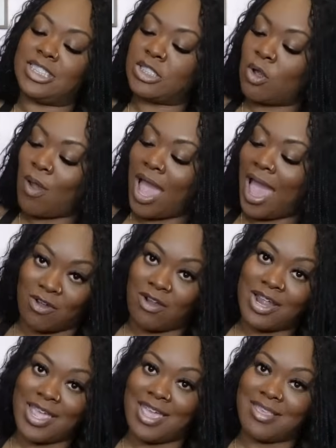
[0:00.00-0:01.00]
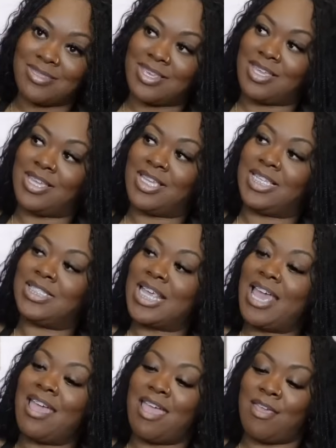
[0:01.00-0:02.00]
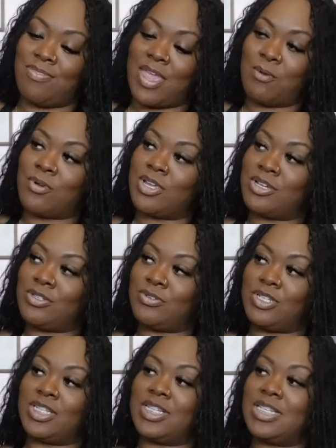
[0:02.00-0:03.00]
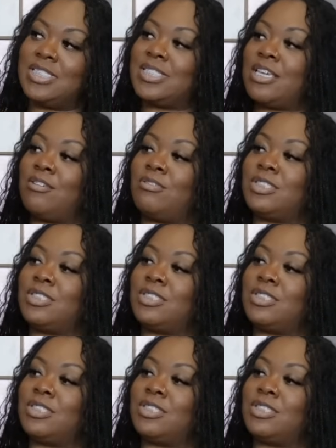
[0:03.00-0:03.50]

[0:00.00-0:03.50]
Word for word: So Zara had these and they were included in the sale.